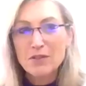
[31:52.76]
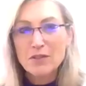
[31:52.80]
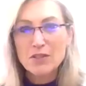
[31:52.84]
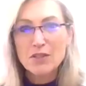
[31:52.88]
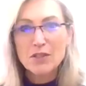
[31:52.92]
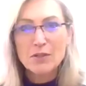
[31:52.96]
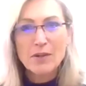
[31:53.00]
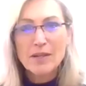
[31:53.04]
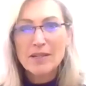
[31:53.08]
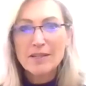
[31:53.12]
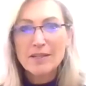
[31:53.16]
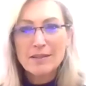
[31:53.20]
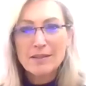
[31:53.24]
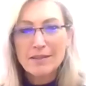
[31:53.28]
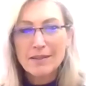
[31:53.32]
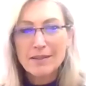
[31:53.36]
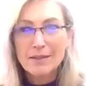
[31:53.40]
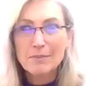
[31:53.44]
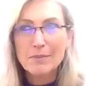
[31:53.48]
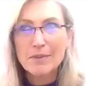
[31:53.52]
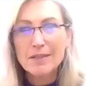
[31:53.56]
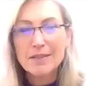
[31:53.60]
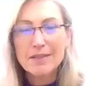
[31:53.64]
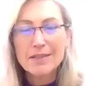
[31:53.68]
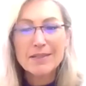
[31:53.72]
to do anything,
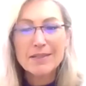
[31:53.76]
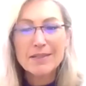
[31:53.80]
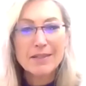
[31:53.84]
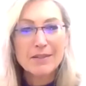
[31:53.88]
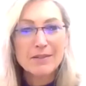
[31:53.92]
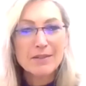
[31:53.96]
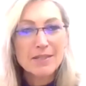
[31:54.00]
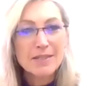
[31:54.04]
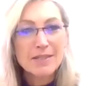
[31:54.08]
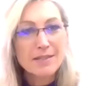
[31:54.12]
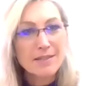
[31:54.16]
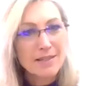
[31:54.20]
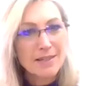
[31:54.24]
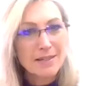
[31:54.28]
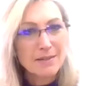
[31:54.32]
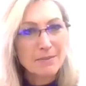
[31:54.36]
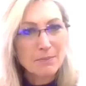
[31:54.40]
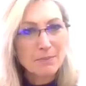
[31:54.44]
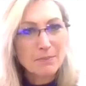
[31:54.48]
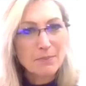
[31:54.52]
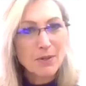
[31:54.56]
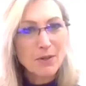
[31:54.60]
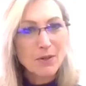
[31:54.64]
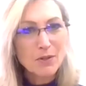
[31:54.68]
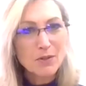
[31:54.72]
but, you know, isn't that
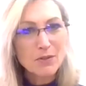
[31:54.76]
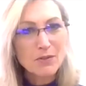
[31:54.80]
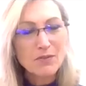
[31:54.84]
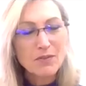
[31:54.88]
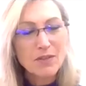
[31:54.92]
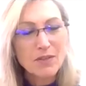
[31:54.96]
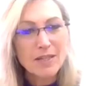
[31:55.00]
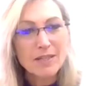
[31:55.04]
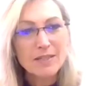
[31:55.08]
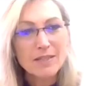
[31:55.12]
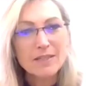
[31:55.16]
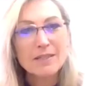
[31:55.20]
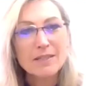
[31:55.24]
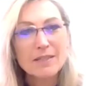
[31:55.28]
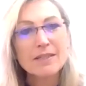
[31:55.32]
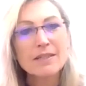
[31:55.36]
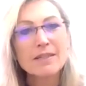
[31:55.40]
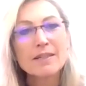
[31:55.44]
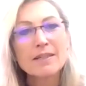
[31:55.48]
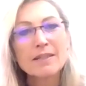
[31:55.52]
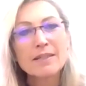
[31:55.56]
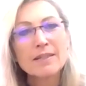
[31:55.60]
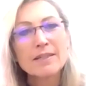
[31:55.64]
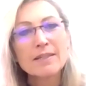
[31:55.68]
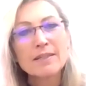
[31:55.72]
part of that?
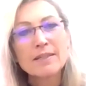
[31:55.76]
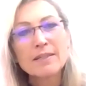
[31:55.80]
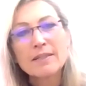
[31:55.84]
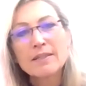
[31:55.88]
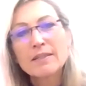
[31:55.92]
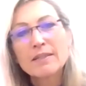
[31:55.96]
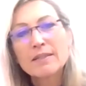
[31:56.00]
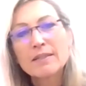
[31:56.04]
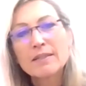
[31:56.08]
Well,